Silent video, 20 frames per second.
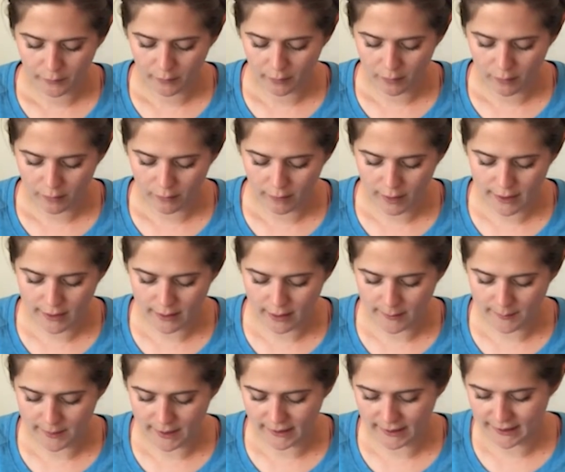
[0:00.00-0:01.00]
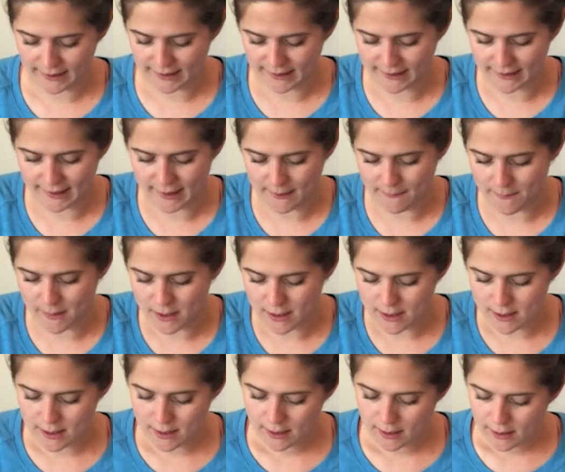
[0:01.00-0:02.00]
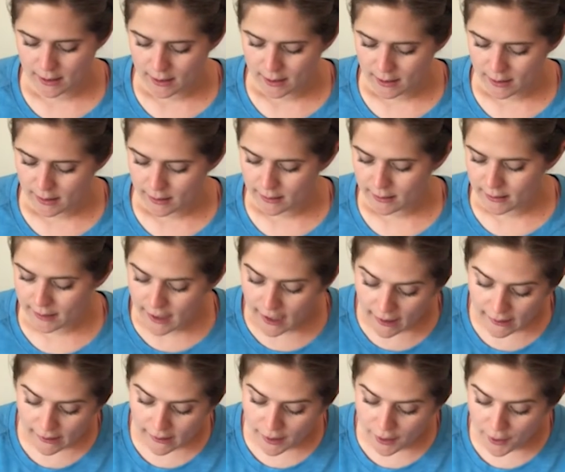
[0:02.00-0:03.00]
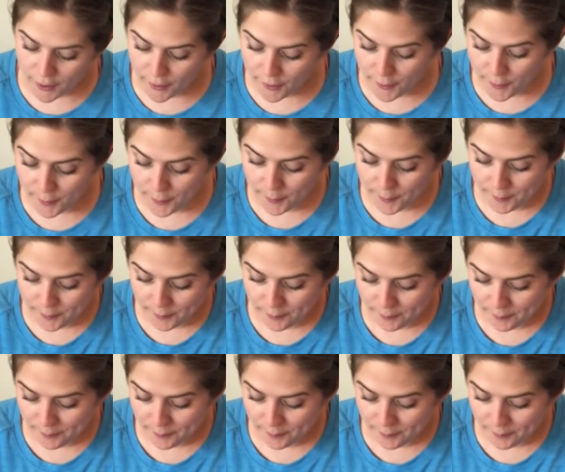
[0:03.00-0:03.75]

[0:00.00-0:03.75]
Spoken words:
All right, I'm gonna get some yellow.